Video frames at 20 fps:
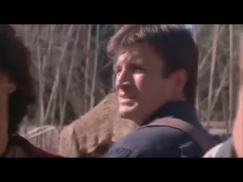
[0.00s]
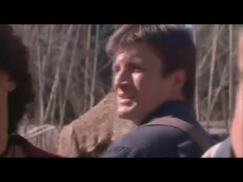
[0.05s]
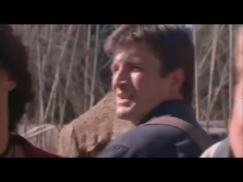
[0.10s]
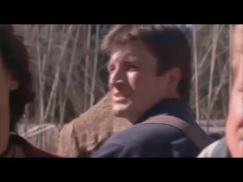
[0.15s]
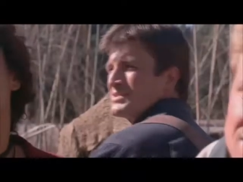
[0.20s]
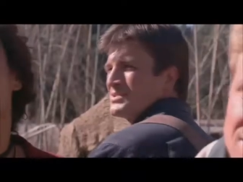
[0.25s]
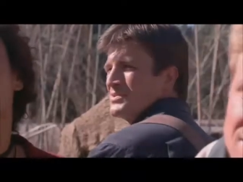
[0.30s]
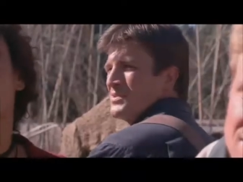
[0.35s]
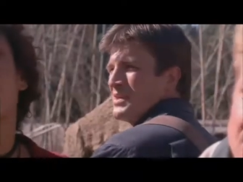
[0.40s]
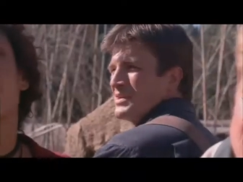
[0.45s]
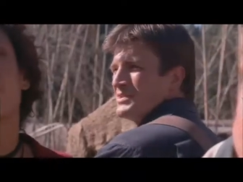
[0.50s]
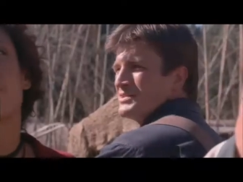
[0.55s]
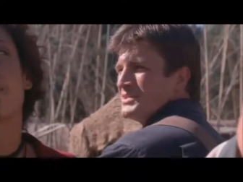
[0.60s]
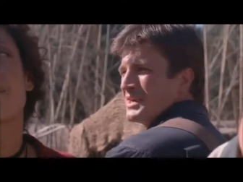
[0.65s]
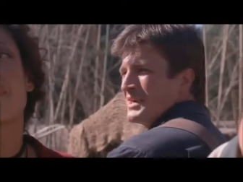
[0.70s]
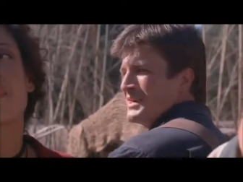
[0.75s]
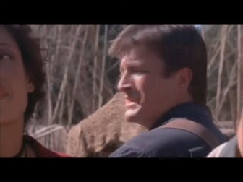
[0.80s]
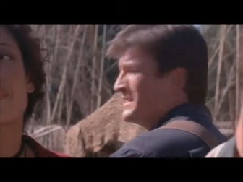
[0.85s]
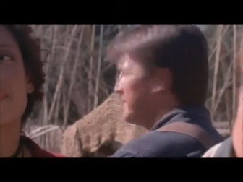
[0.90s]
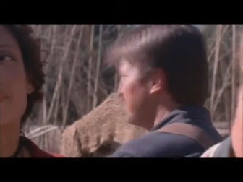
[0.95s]
It's not
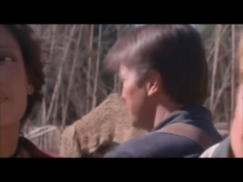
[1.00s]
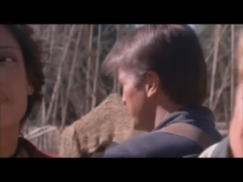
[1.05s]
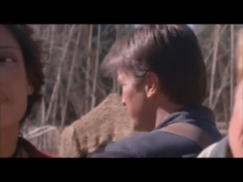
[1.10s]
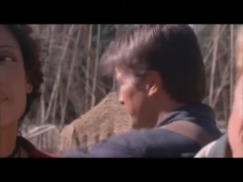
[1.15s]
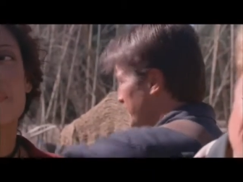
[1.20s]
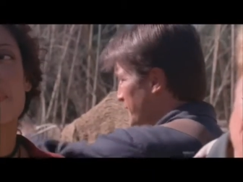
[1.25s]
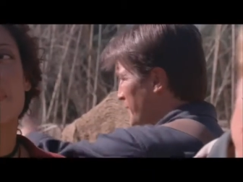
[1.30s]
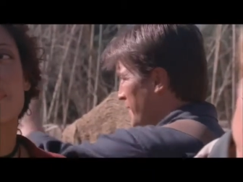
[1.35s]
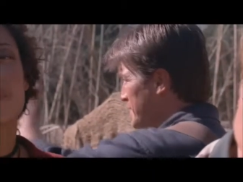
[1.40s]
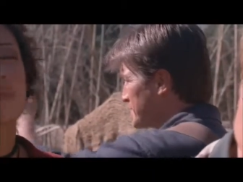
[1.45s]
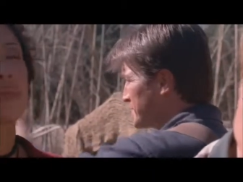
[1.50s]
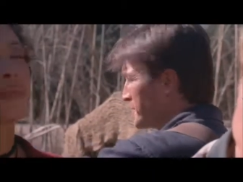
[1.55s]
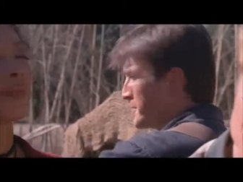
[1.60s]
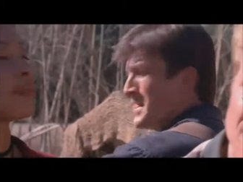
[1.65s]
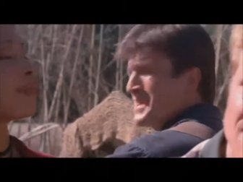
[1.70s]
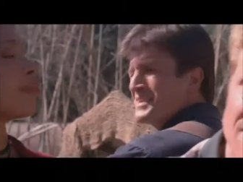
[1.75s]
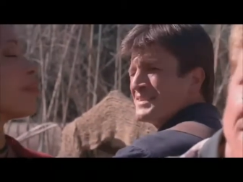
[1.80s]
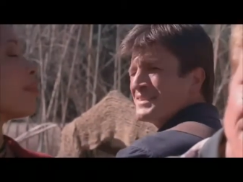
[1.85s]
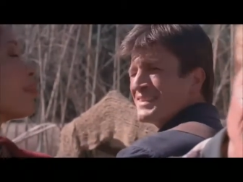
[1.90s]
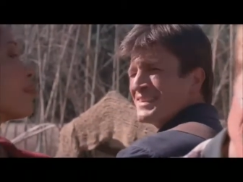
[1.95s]
about winning.
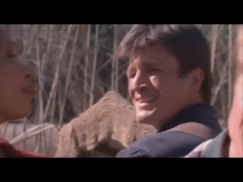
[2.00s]
It's about